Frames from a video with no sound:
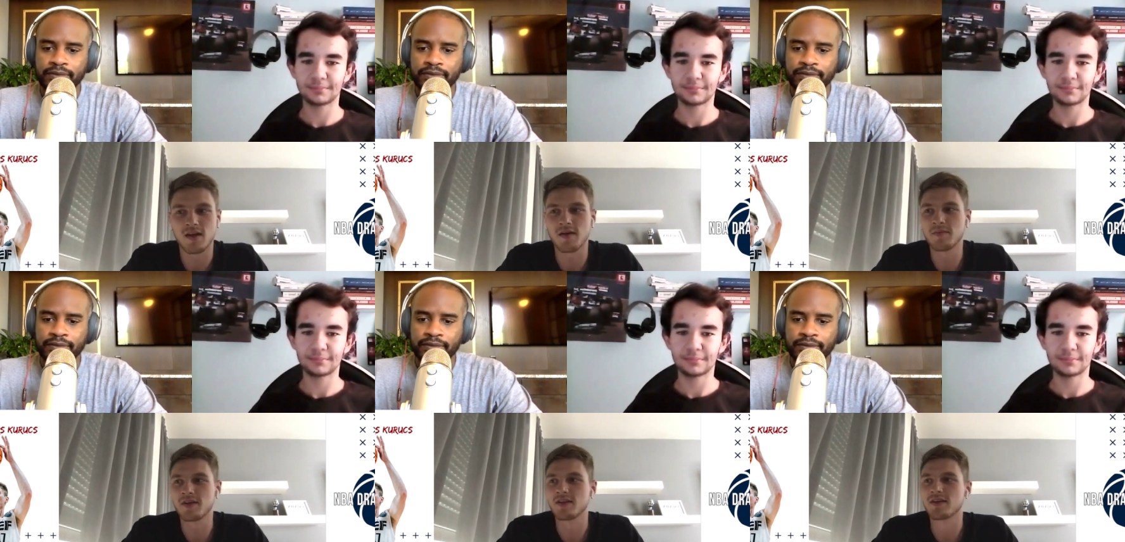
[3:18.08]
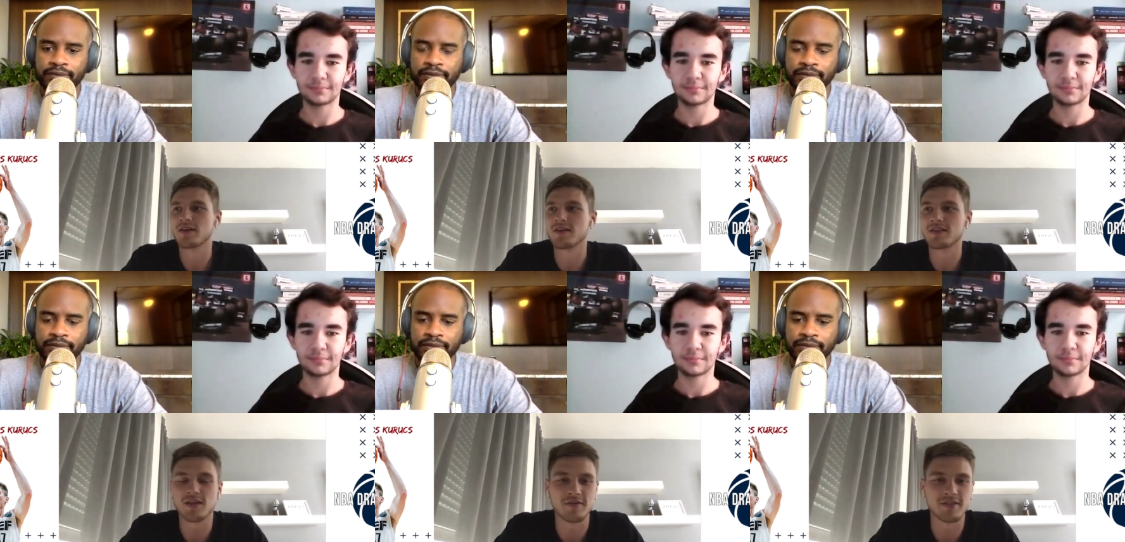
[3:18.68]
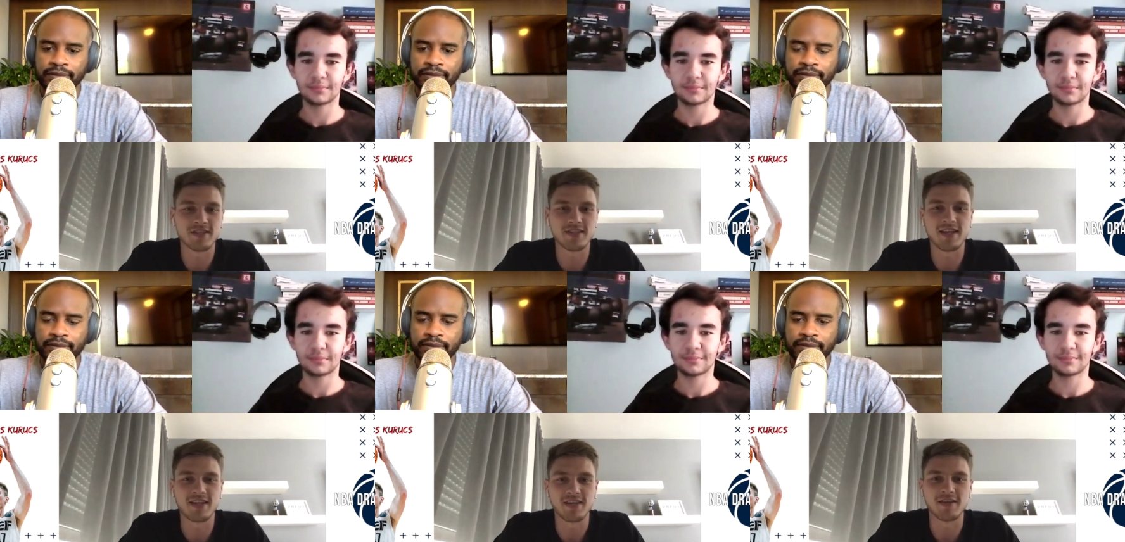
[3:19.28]
Speaker 1: I mean, uh, it's always
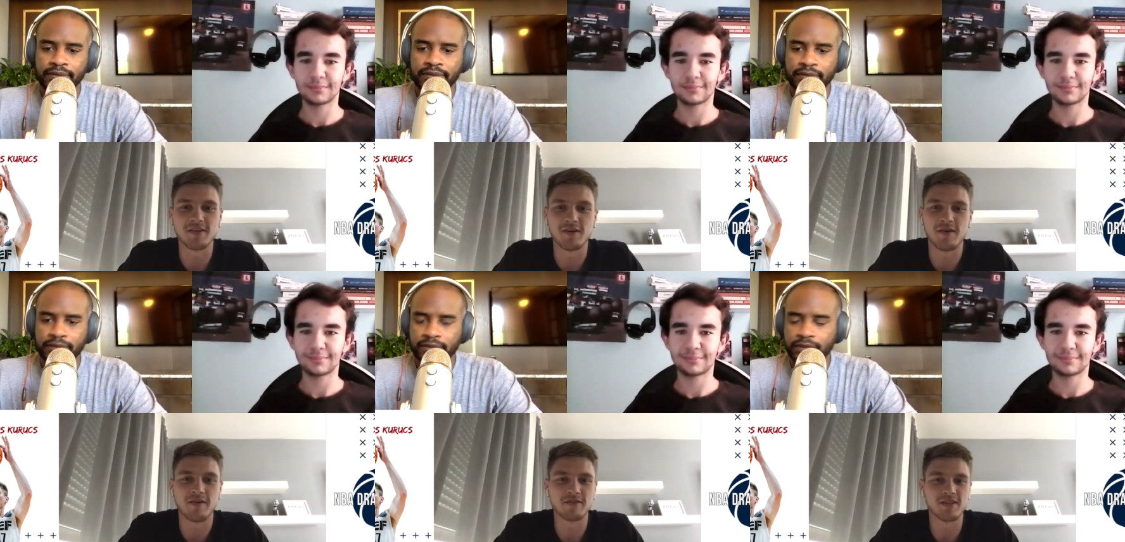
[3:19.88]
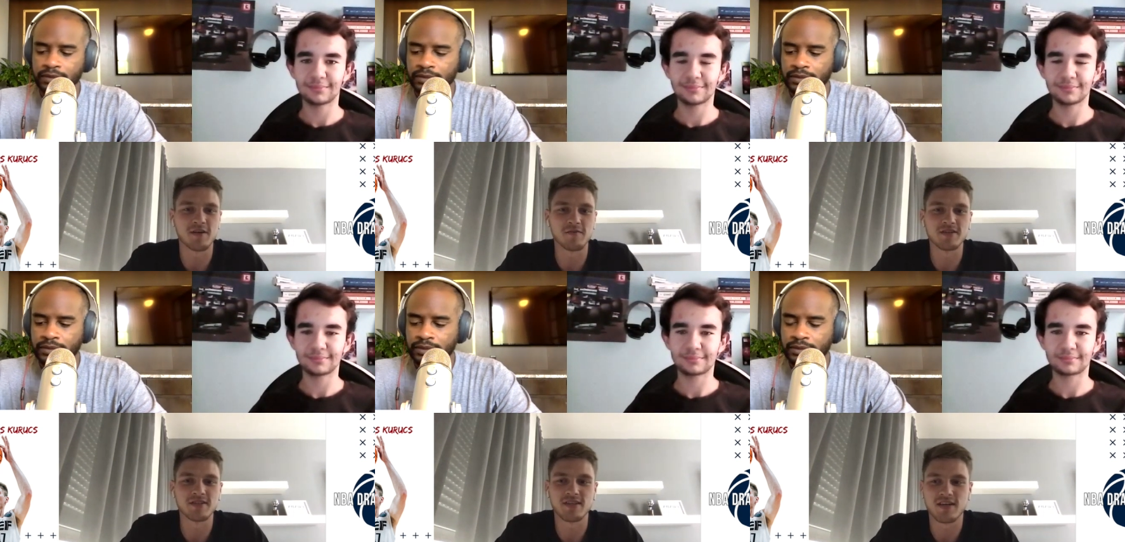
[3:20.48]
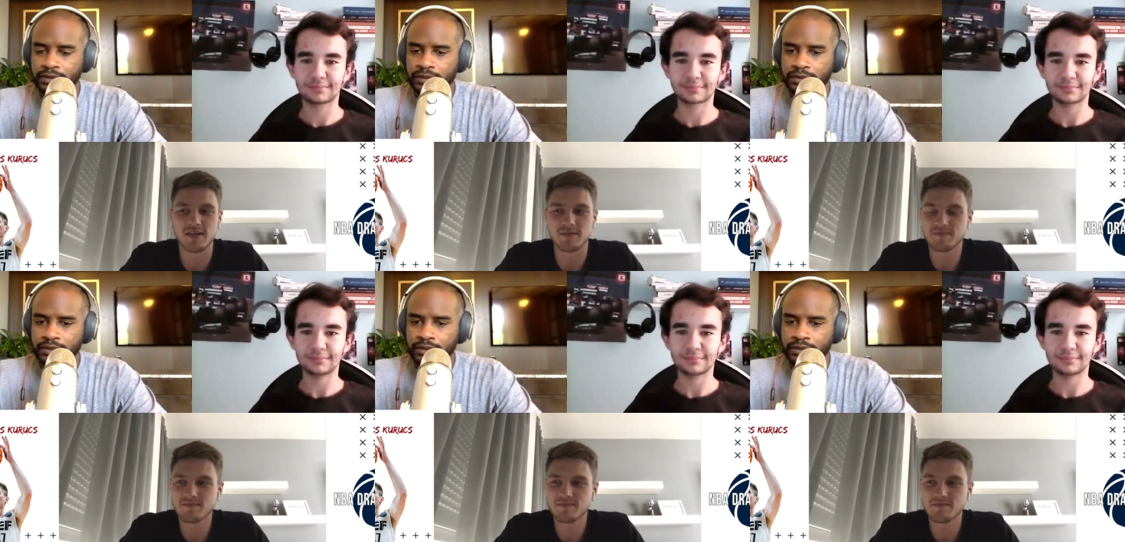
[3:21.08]
exciting, you know. I was always... Uh,